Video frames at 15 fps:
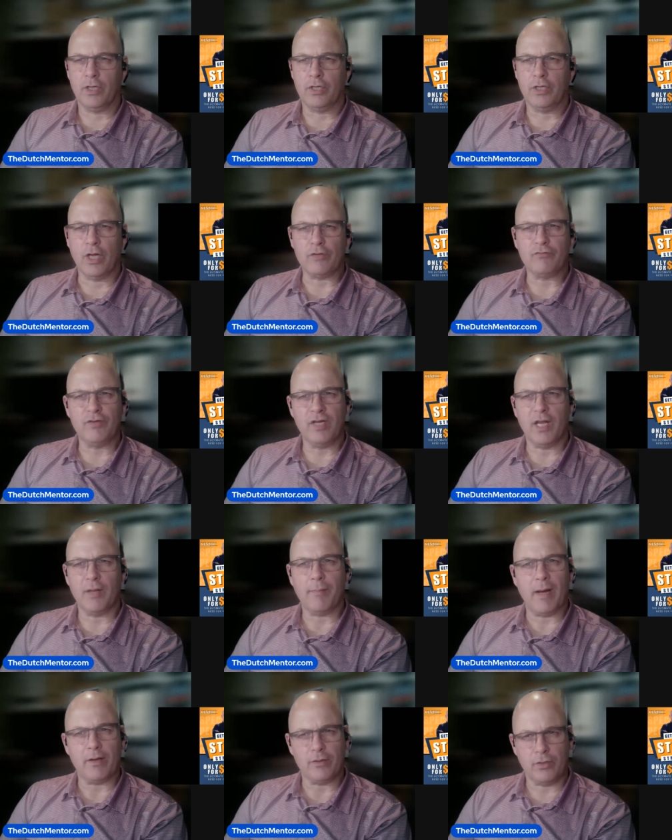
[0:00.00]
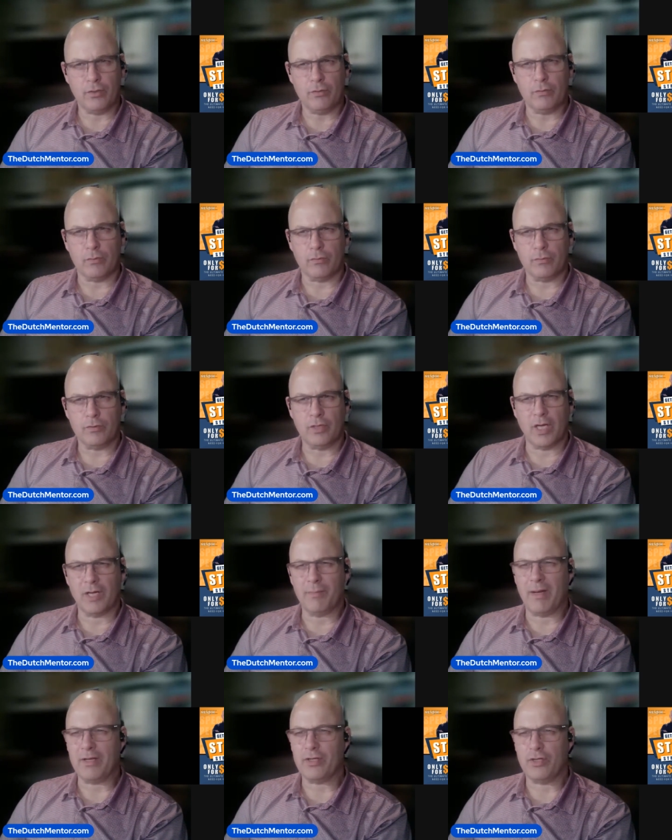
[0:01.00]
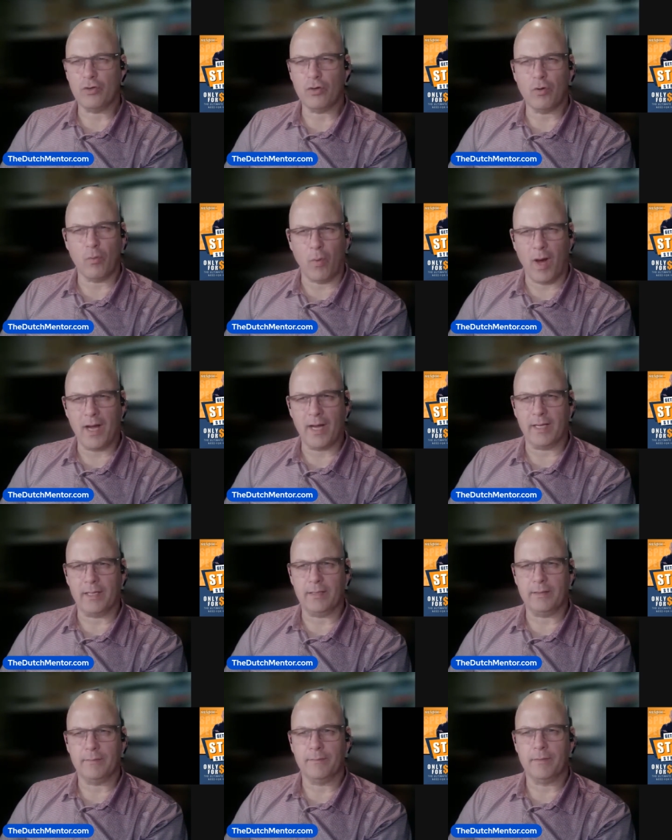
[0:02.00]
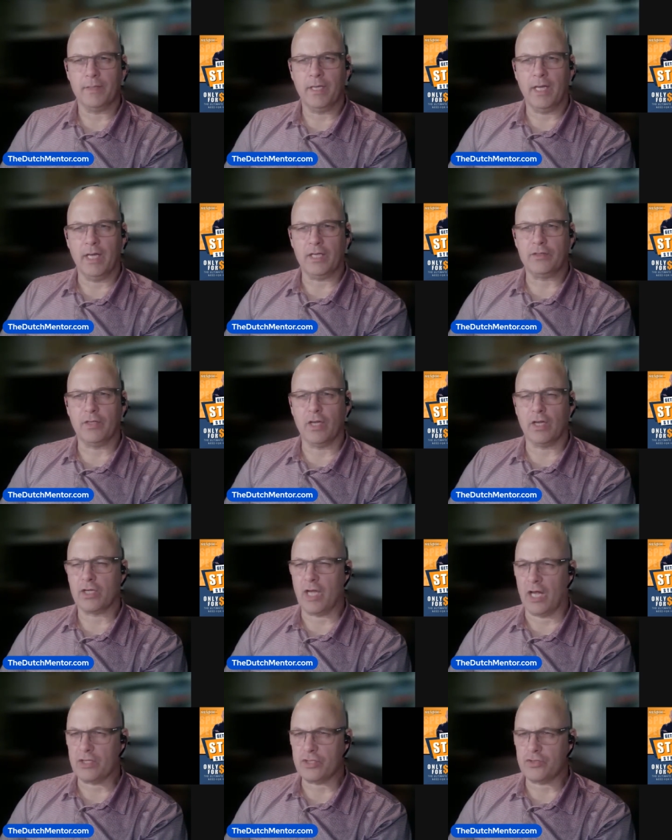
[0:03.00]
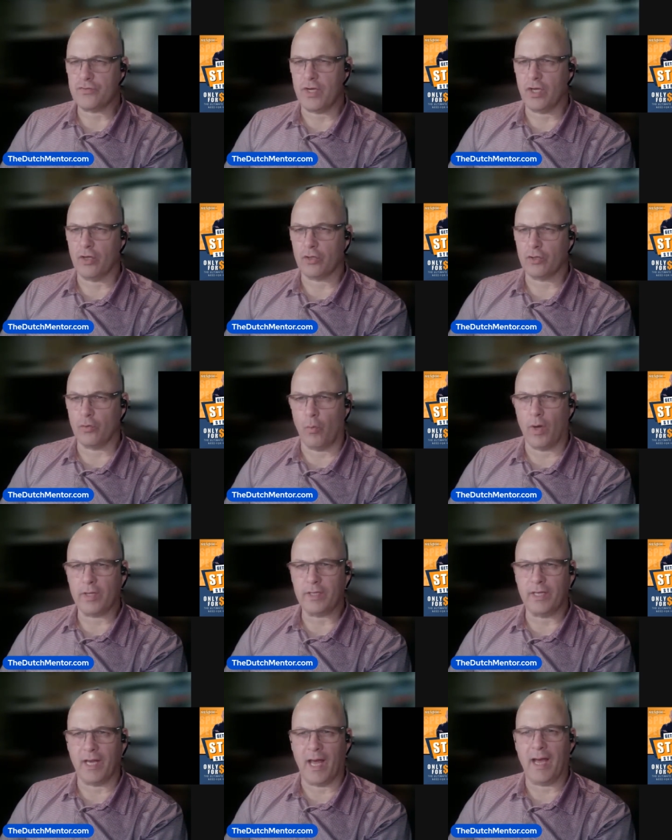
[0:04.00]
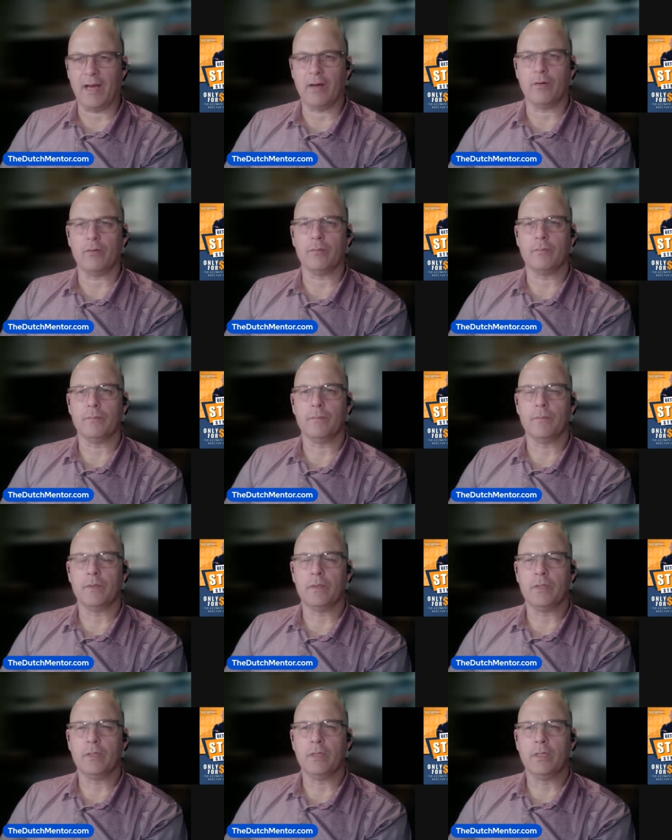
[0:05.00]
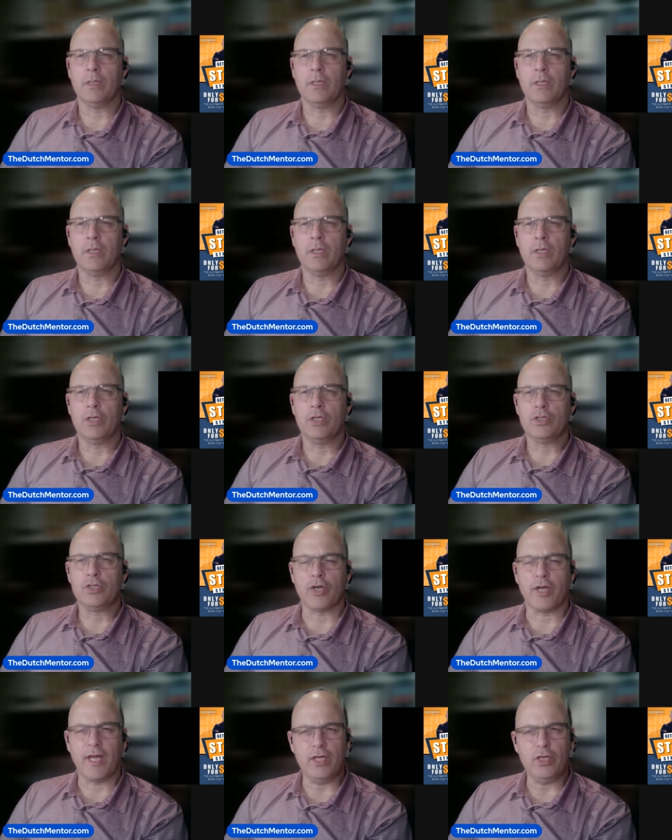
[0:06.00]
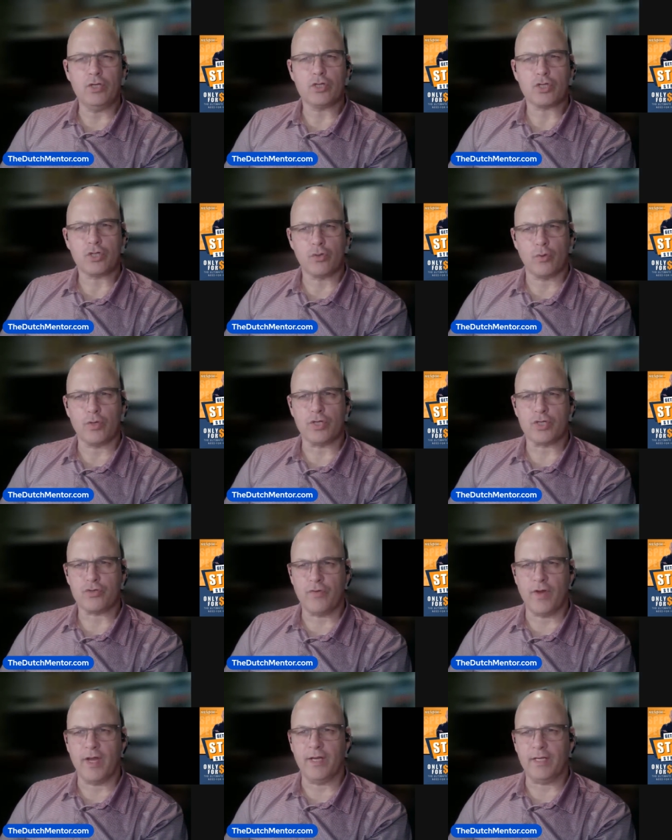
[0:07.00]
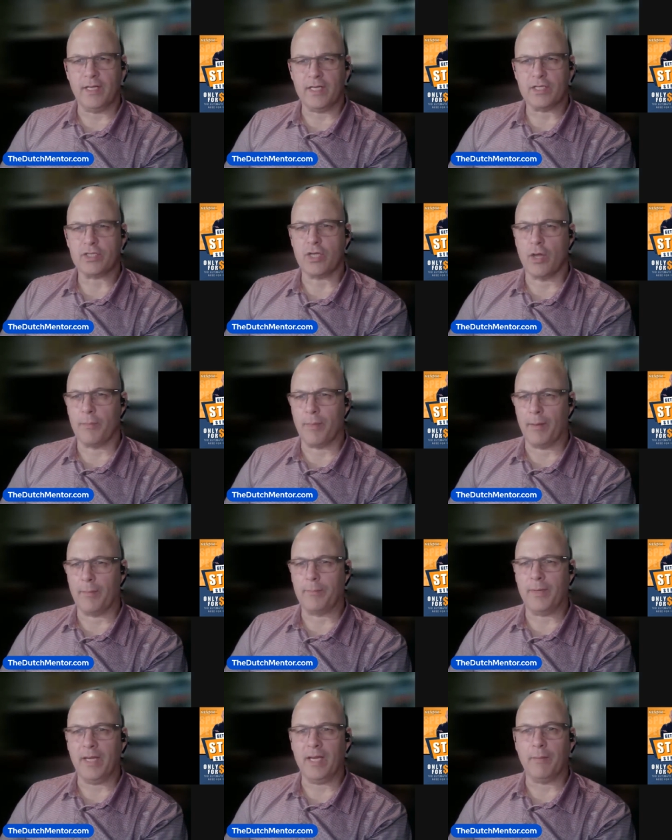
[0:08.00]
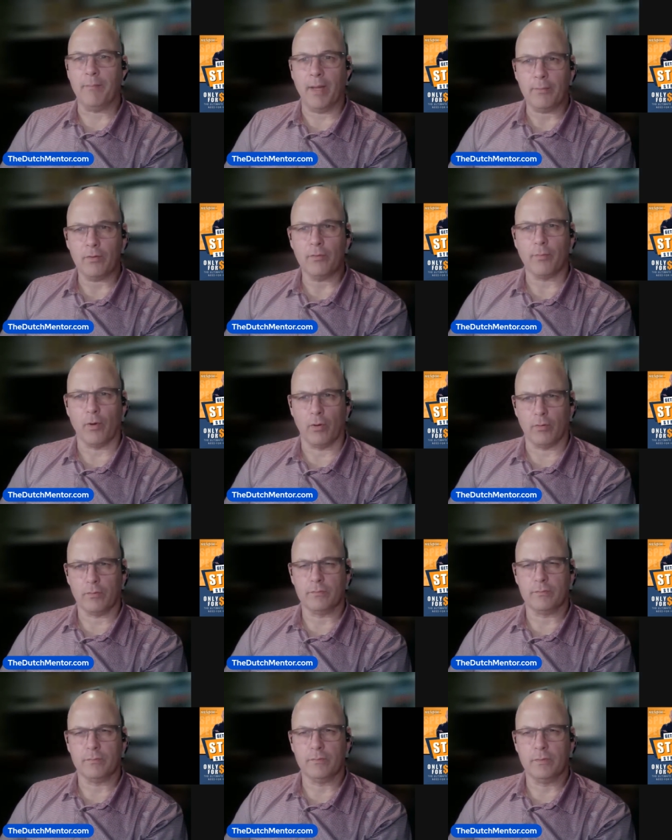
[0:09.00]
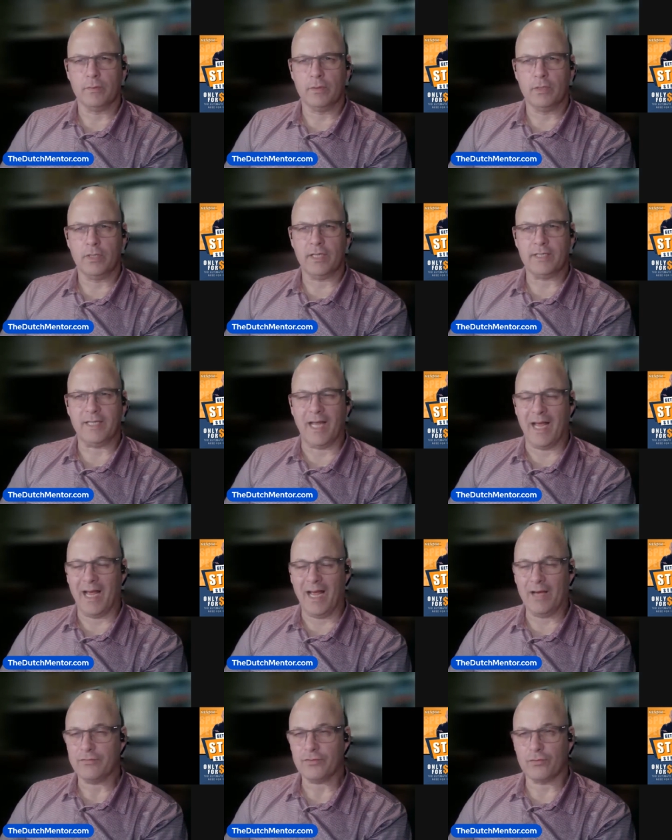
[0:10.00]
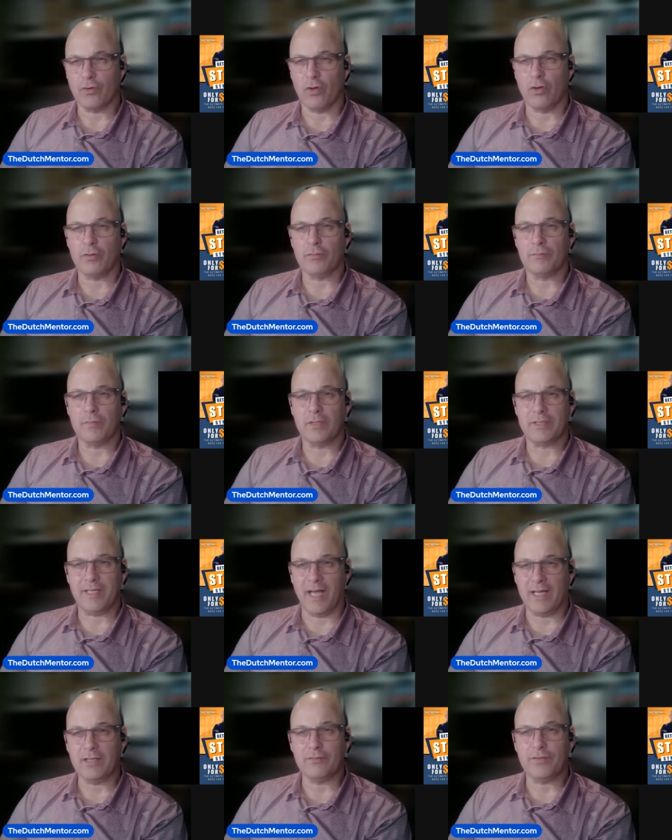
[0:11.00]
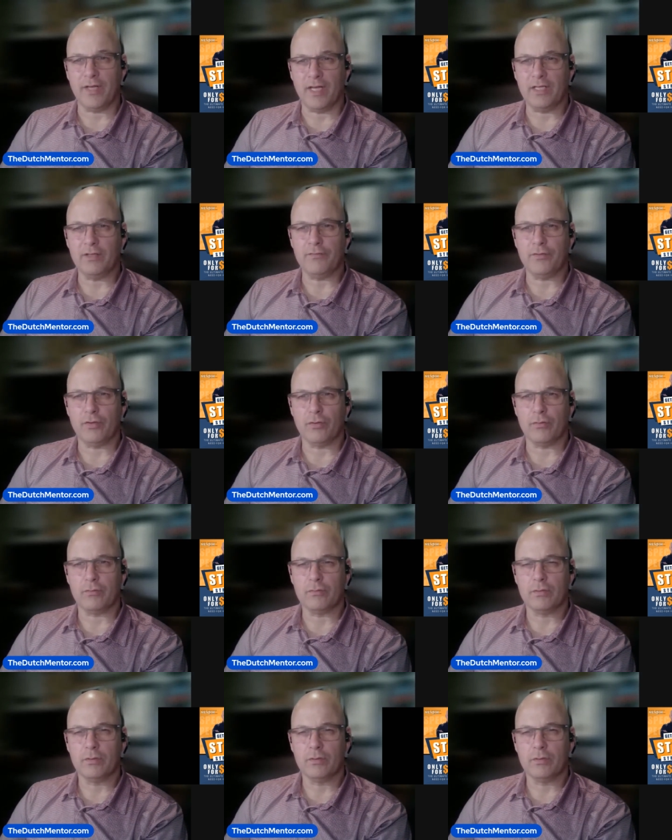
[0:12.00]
Not really about you, not about your why. It's concentrating on the what and the how. So getting your story straight is about being memorable. At the, after all, at the end of the interview,